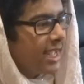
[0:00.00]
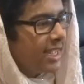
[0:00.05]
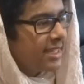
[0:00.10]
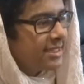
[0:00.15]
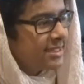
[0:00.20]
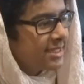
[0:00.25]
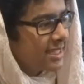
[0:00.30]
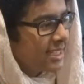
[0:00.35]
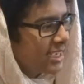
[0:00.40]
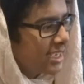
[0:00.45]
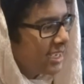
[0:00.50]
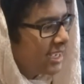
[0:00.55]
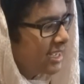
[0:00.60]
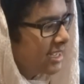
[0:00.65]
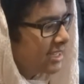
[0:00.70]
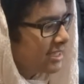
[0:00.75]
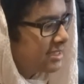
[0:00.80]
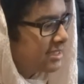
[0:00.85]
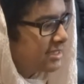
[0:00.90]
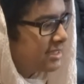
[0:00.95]
It's a
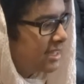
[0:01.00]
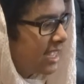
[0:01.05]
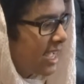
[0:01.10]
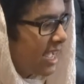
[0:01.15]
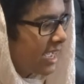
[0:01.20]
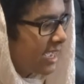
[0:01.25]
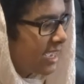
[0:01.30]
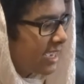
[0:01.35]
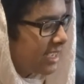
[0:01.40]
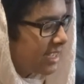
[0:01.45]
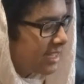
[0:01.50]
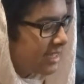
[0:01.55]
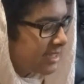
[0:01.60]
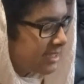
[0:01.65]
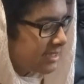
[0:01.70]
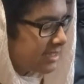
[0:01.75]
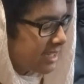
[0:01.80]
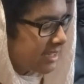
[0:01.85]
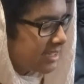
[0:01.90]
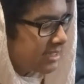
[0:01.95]
snack,
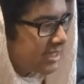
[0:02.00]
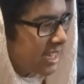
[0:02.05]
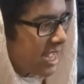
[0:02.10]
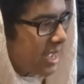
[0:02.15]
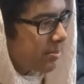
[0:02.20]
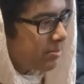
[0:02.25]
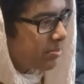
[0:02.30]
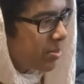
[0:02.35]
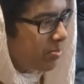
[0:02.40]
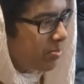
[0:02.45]
stamp